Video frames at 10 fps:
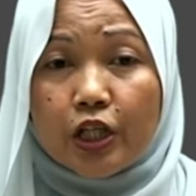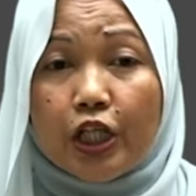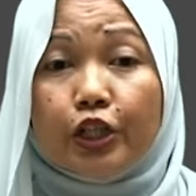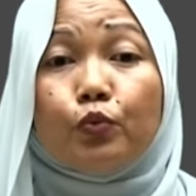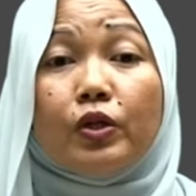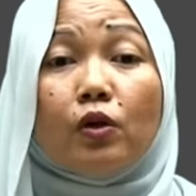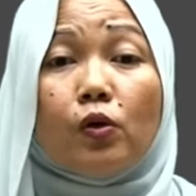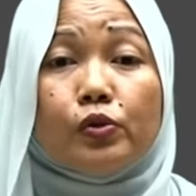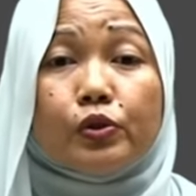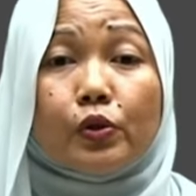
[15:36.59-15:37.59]
It will
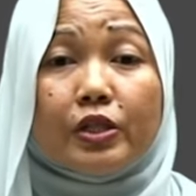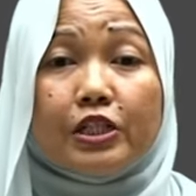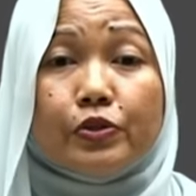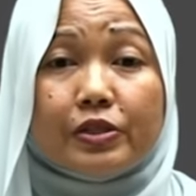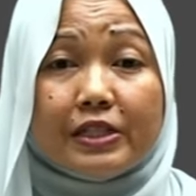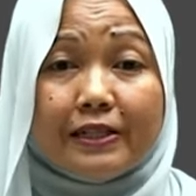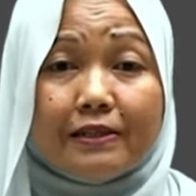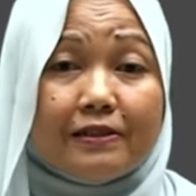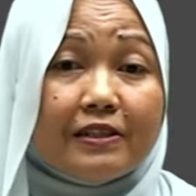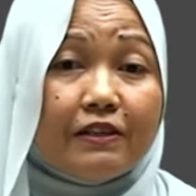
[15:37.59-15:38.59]
also illustrate
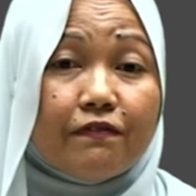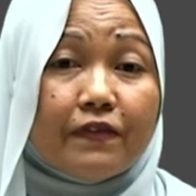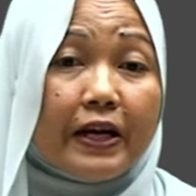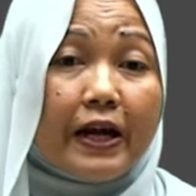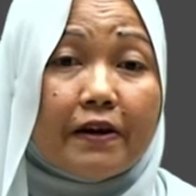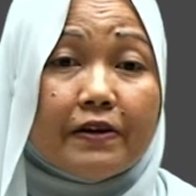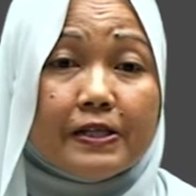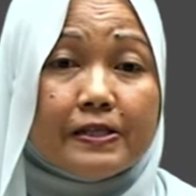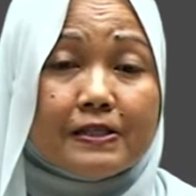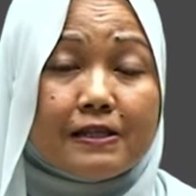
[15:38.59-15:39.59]
the defect
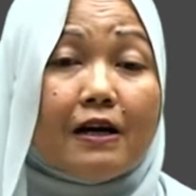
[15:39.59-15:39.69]
areas